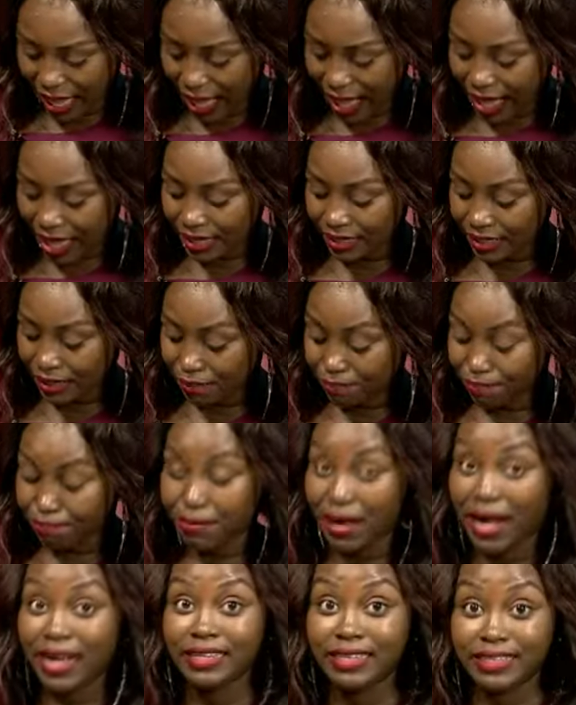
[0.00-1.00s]
and
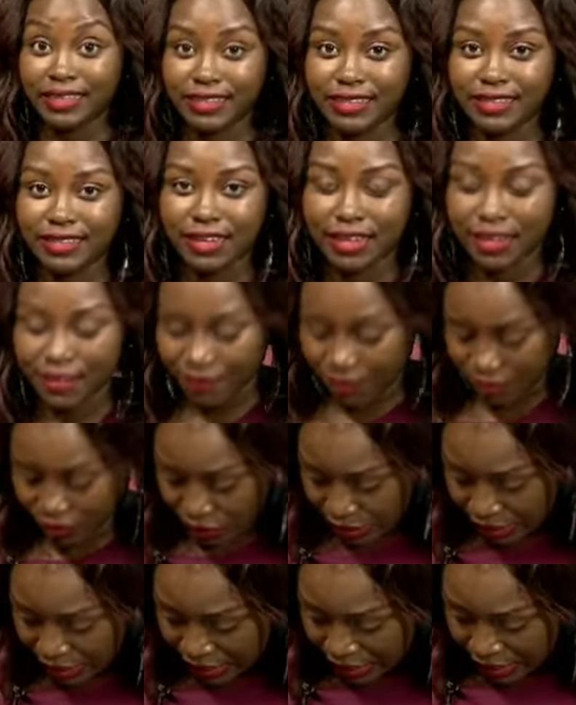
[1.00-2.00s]
bite us
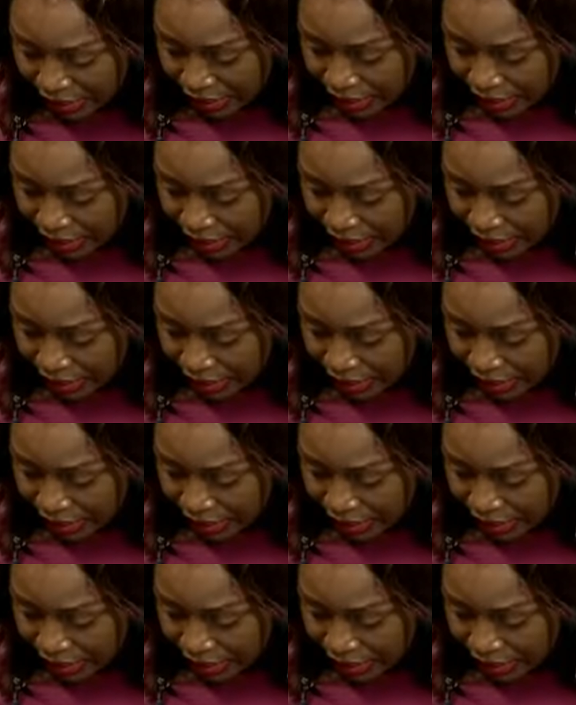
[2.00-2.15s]
eventually.